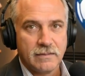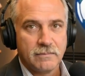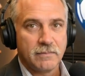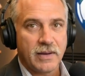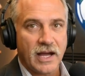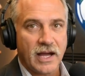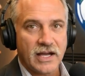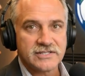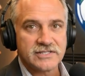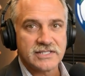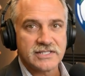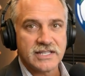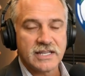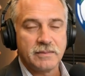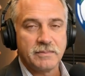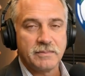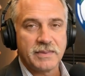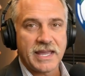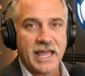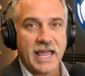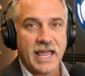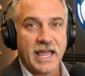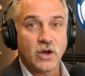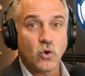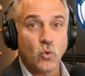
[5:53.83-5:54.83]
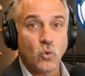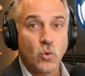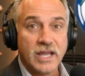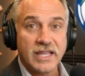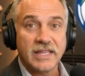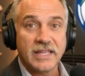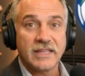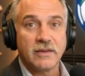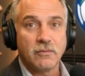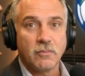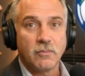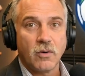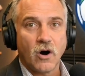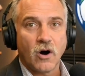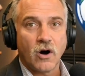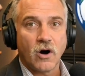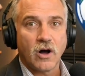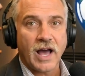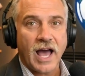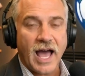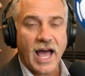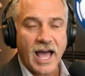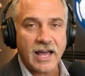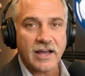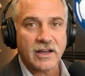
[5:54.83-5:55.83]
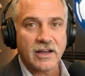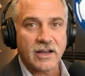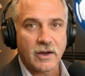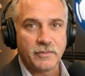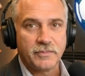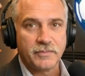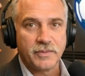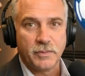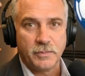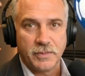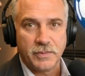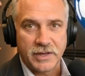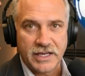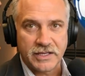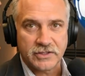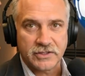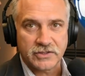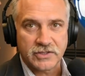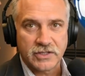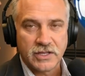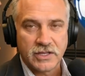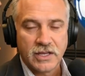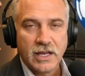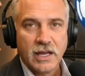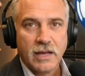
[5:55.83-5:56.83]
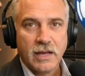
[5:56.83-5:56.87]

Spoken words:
Bosnia began winning the ball higher up the pitch.